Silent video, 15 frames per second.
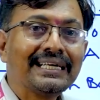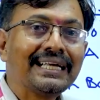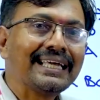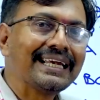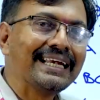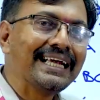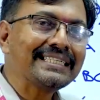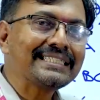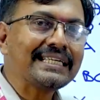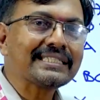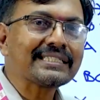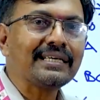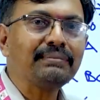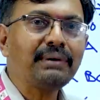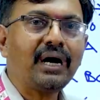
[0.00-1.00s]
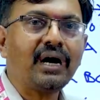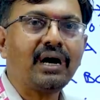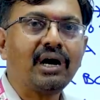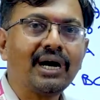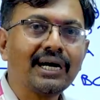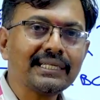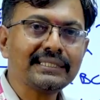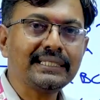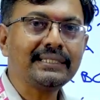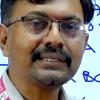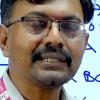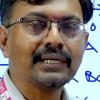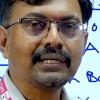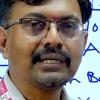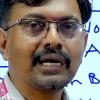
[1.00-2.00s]
A relation schema R is in
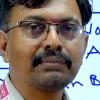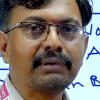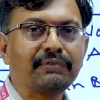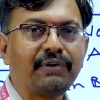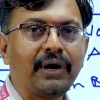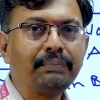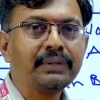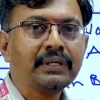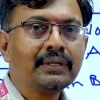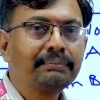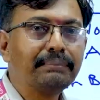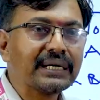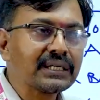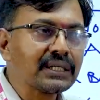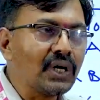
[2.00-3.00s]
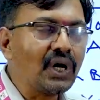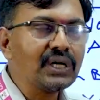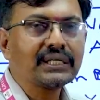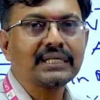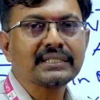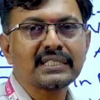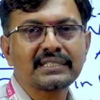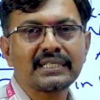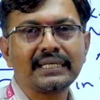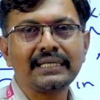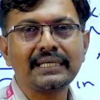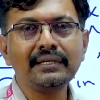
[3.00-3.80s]
third normal form but not necessary